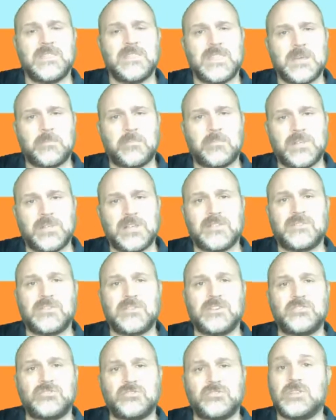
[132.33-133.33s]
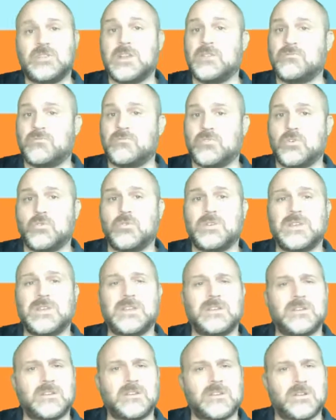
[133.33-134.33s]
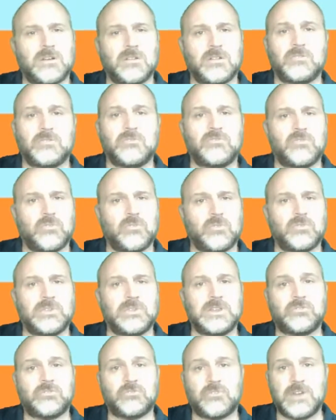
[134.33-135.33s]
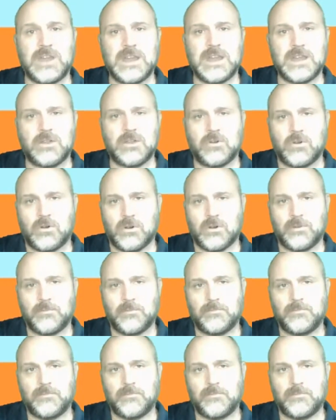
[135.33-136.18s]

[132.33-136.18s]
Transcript: that Plessy should have rode in the coloreds-only train car.